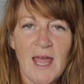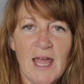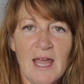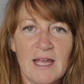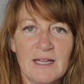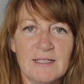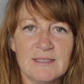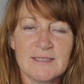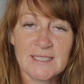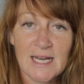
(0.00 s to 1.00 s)

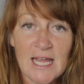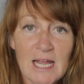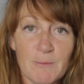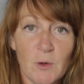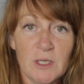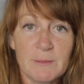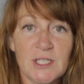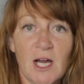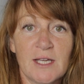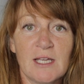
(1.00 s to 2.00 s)
and today I'm going to be
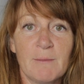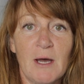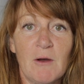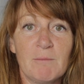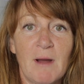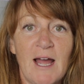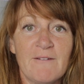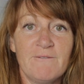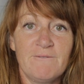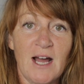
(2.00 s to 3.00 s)
talking about
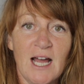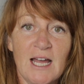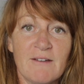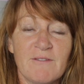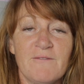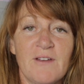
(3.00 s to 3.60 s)
my 5